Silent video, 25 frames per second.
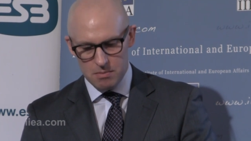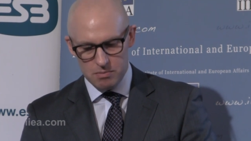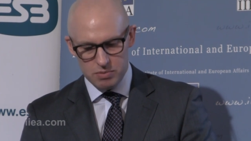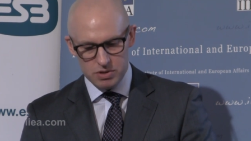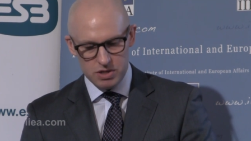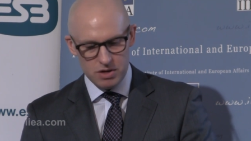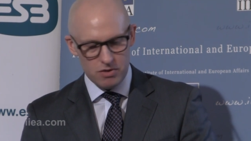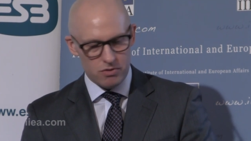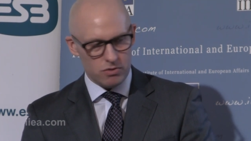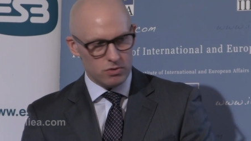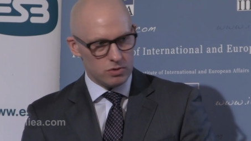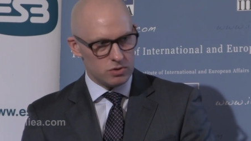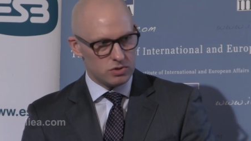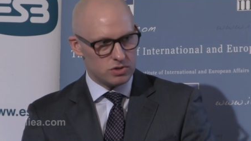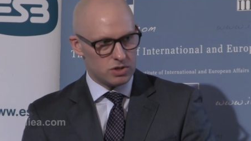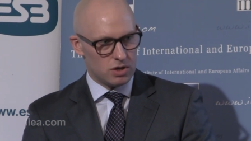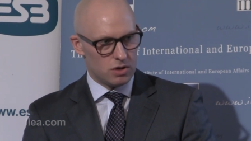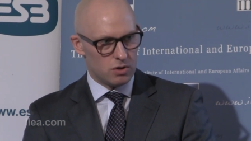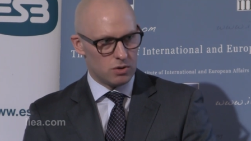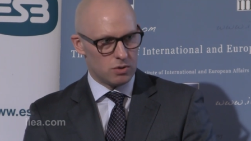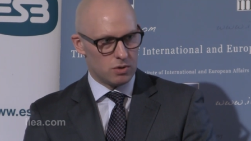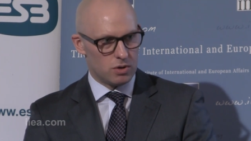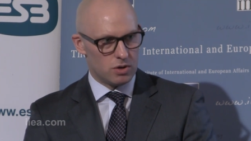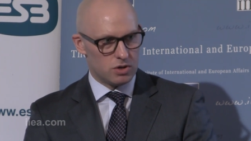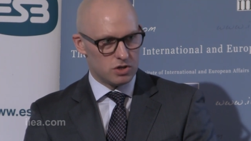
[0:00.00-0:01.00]
But there are
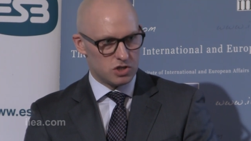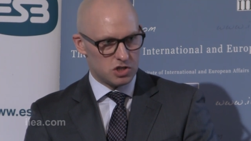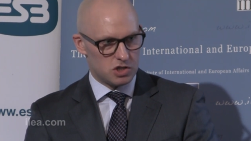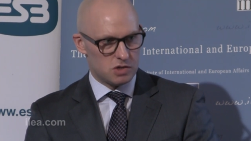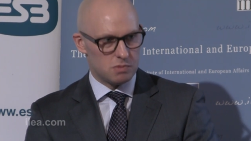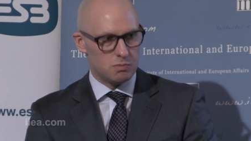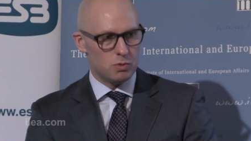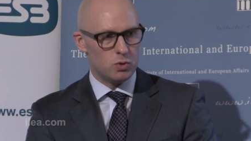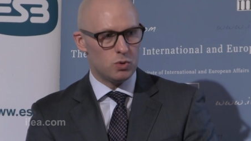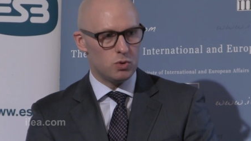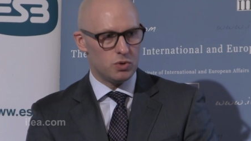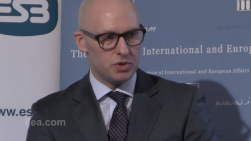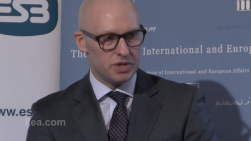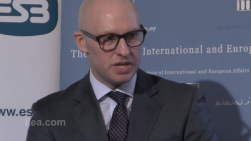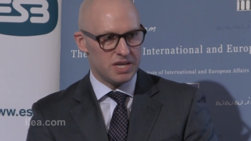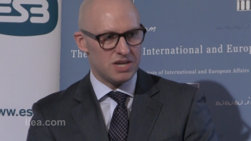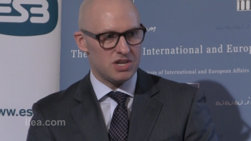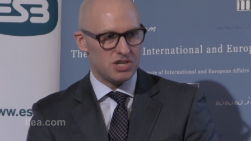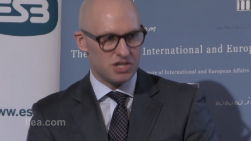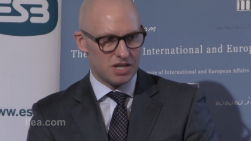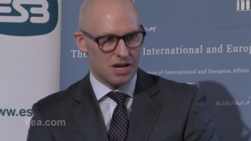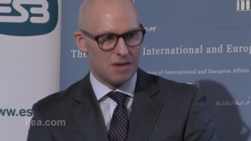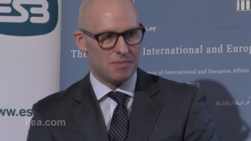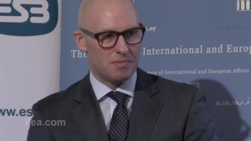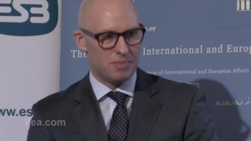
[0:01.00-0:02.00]
also small
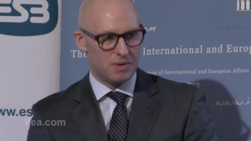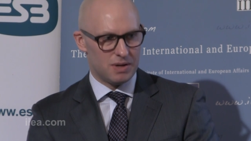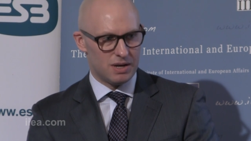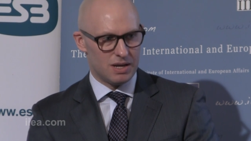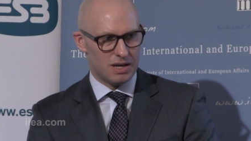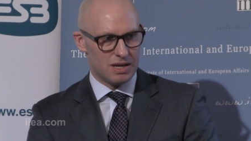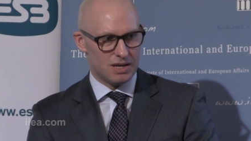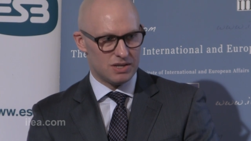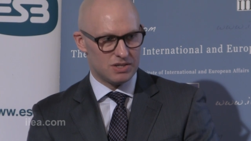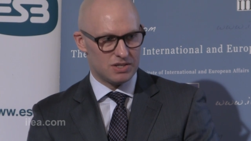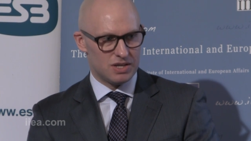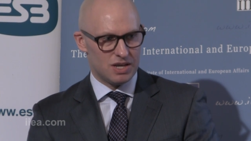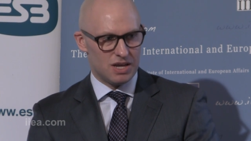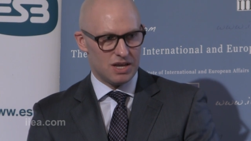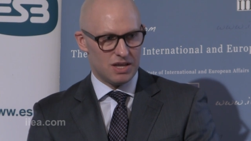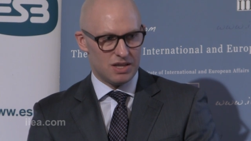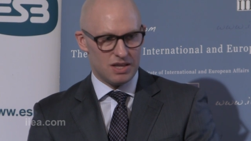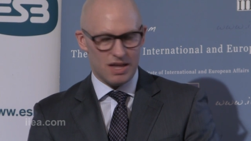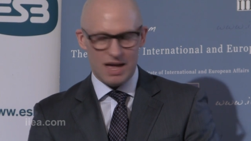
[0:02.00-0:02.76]
niche companies